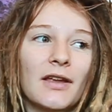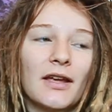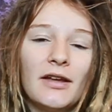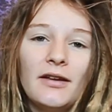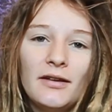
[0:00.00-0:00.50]

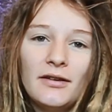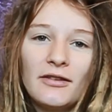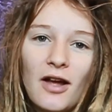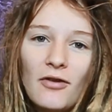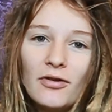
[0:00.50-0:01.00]
He
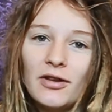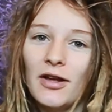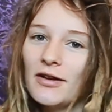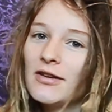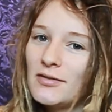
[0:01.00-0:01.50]
does not really
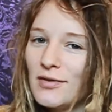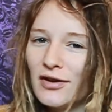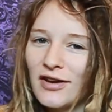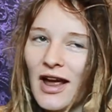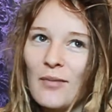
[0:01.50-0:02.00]
like to
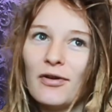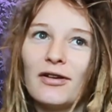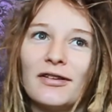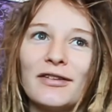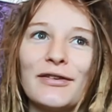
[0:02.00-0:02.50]
be on
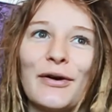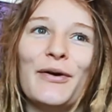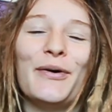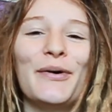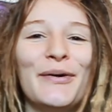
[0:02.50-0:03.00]
camera, so
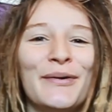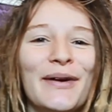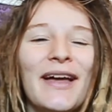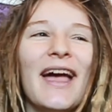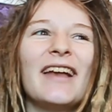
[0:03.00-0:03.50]

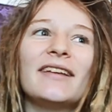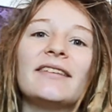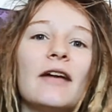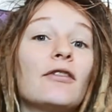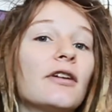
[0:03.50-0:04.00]
and he's
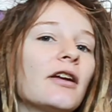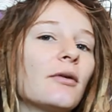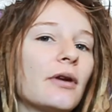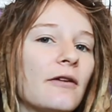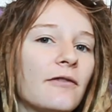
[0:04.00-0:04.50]
never
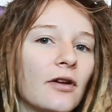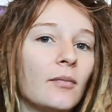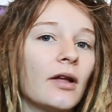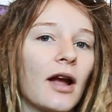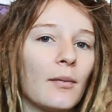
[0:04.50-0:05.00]
here when I
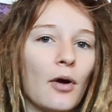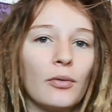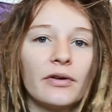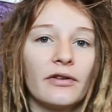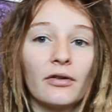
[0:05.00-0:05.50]
film. Like, I'm
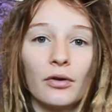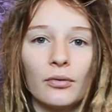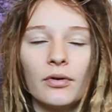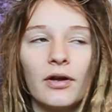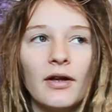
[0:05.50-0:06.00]
always
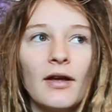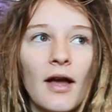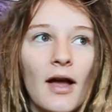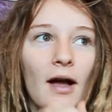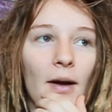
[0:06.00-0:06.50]
alone.
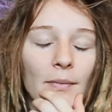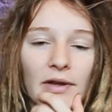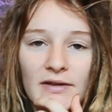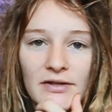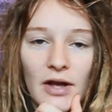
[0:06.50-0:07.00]

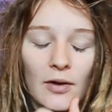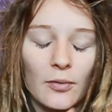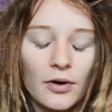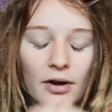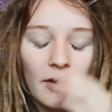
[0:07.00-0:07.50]
Like, he's
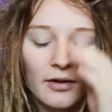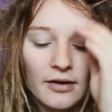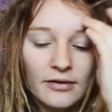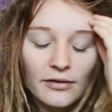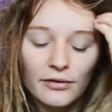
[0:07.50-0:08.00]
at work.
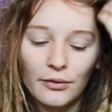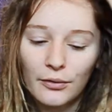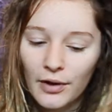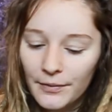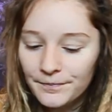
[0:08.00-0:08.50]

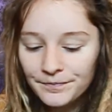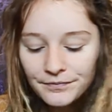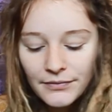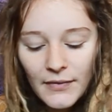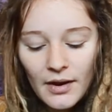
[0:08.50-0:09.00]

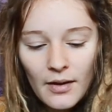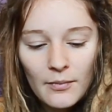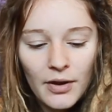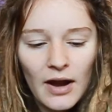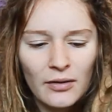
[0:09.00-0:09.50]
So
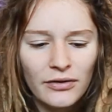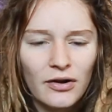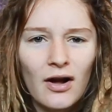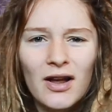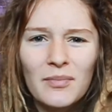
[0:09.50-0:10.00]
but I'll
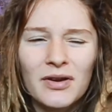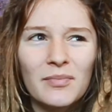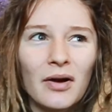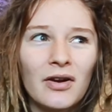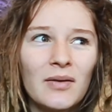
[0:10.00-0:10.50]
talk a bit
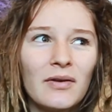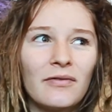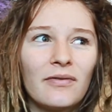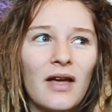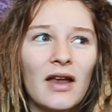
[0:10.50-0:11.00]
about him
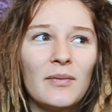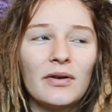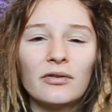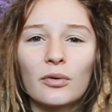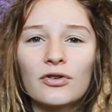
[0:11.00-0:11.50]
if
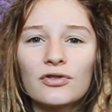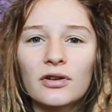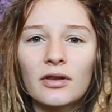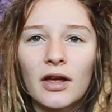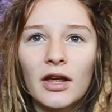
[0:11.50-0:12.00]
anybody's
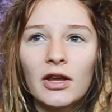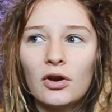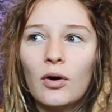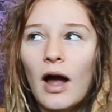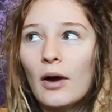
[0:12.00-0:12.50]
wondering, like,
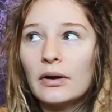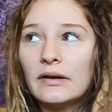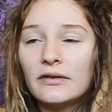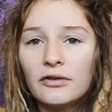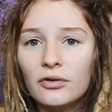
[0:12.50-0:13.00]
you know, how
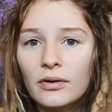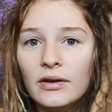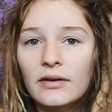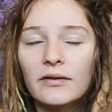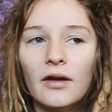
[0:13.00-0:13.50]
he's
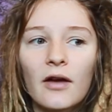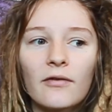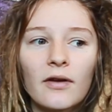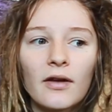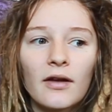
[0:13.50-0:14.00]
doing and stuff,